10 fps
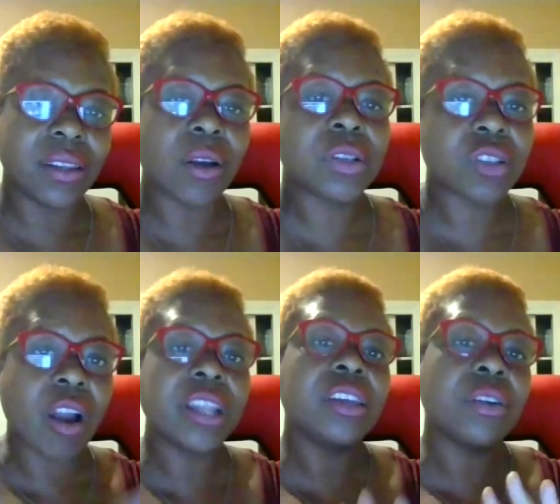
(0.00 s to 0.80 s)
know,
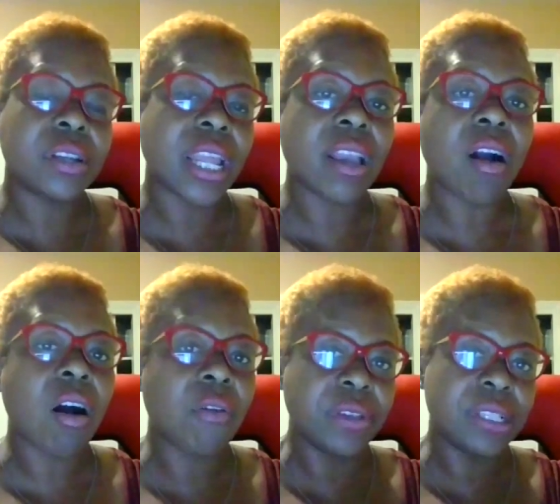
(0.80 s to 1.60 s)
starting your day
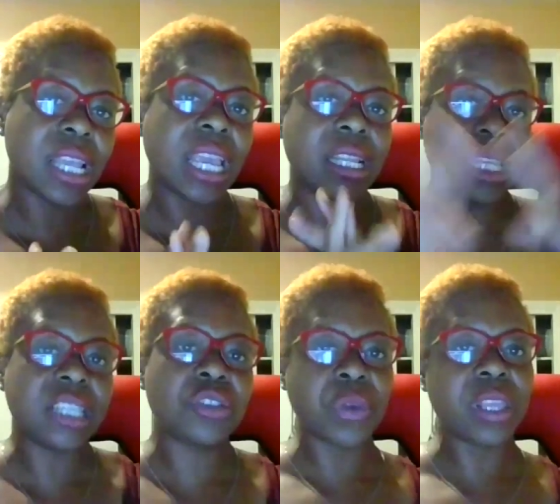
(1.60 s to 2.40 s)
off with saying
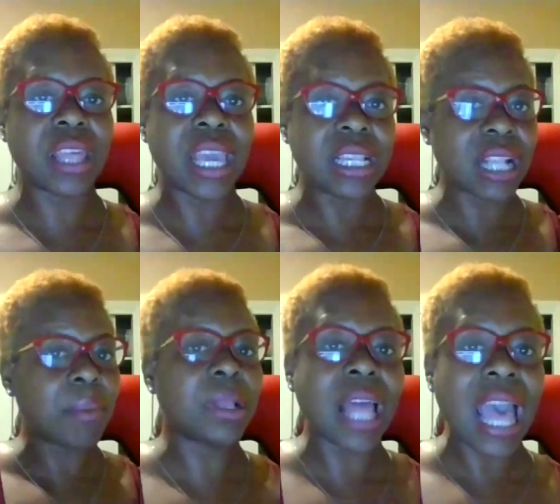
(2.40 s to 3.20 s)
these 3 things
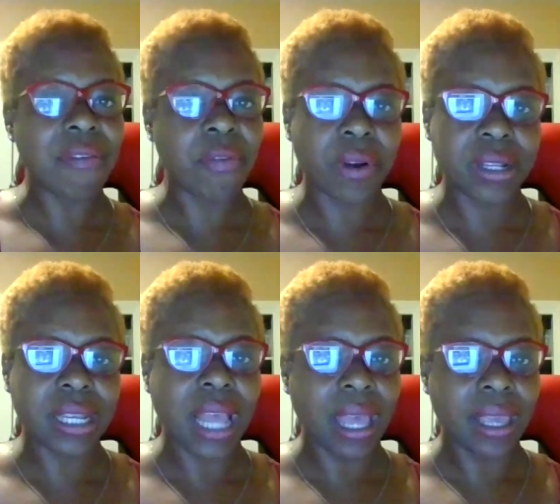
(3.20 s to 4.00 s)
I'm glad for
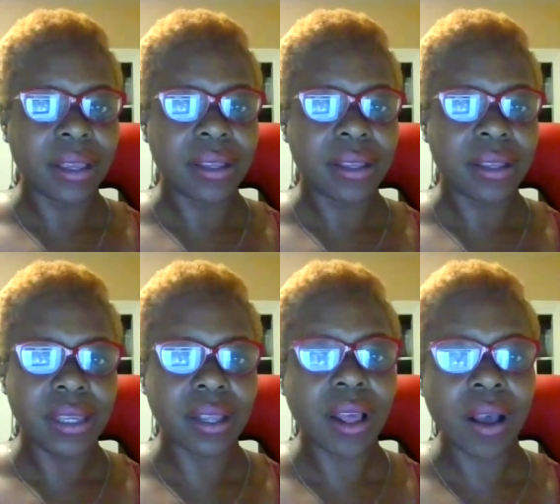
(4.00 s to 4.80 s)
today.
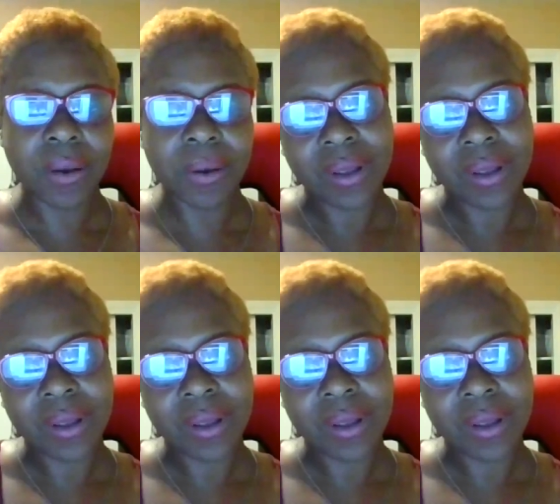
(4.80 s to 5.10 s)
Right. You know,